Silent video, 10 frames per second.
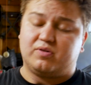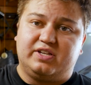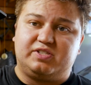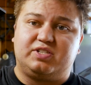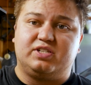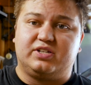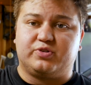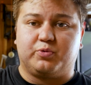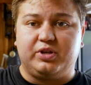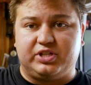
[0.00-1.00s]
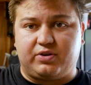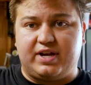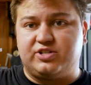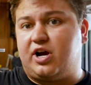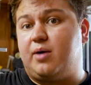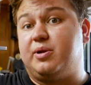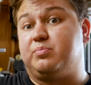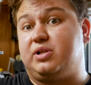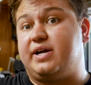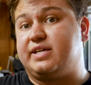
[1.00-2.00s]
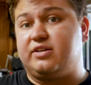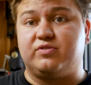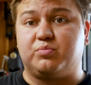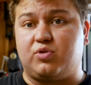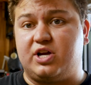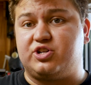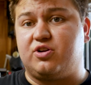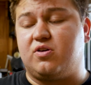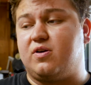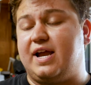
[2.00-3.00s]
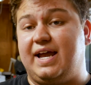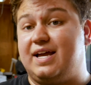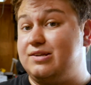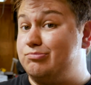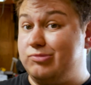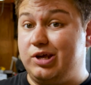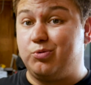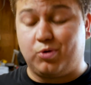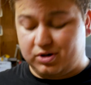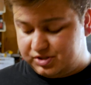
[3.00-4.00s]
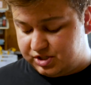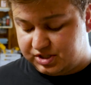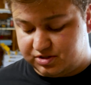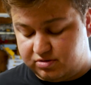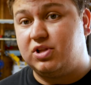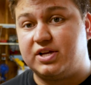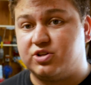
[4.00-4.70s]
This does a really great job at applying even pressure, and it works just like a